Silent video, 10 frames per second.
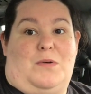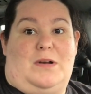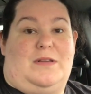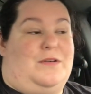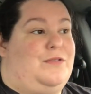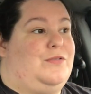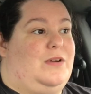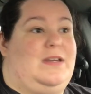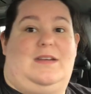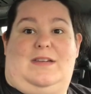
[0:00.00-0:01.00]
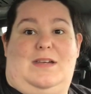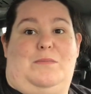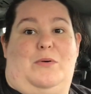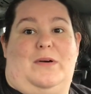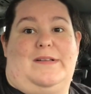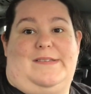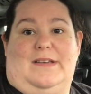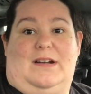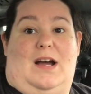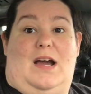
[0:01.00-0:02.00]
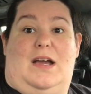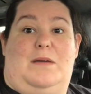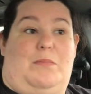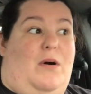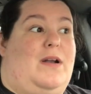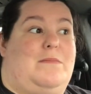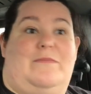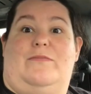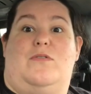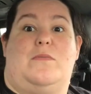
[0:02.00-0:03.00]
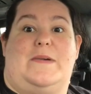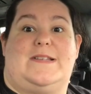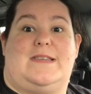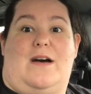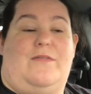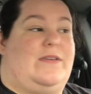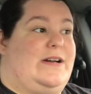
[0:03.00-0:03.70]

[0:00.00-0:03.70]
one of those freaking keyboards and I bought it for myself.